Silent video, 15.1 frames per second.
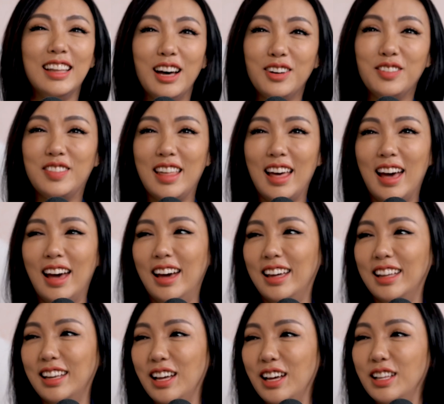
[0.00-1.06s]
love
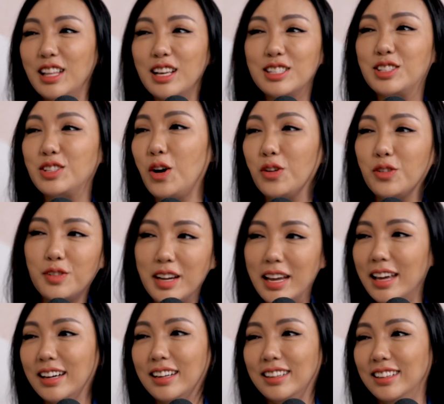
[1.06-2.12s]
that. That's so
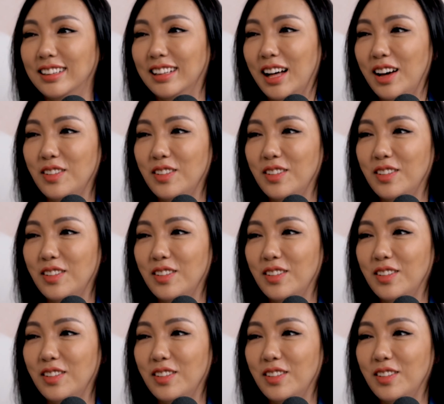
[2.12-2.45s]
real.